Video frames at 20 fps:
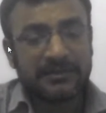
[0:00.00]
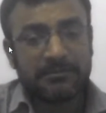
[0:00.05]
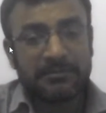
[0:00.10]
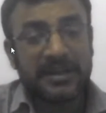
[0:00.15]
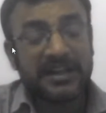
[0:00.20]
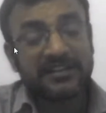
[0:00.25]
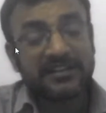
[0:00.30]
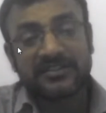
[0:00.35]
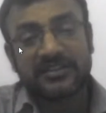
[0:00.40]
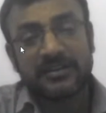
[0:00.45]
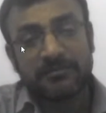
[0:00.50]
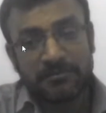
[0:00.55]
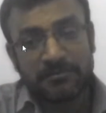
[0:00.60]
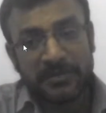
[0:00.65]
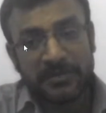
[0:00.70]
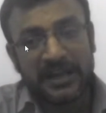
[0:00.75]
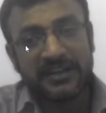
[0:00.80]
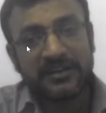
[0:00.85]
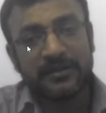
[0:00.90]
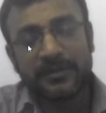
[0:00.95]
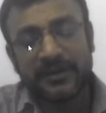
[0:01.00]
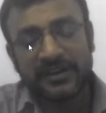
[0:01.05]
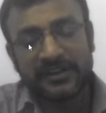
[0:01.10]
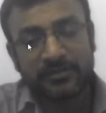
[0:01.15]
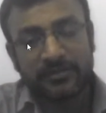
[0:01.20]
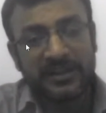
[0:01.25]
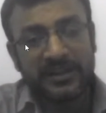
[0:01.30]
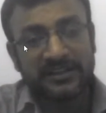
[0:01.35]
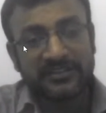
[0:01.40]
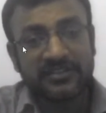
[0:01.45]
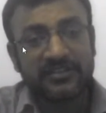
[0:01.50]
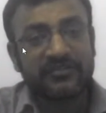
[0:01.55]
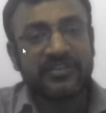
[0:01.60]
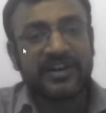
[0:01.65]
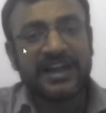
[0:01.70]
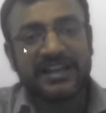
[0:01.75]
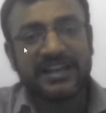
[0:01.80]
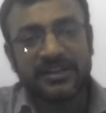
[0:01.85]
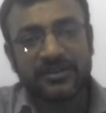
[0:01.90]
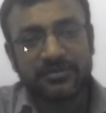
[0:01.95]
make some benefits, make some
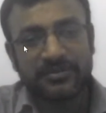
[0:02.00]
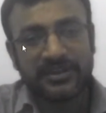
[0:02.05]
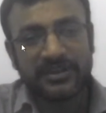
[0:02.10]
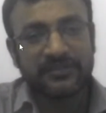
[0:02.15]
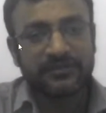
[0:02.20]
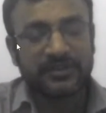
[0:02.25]
value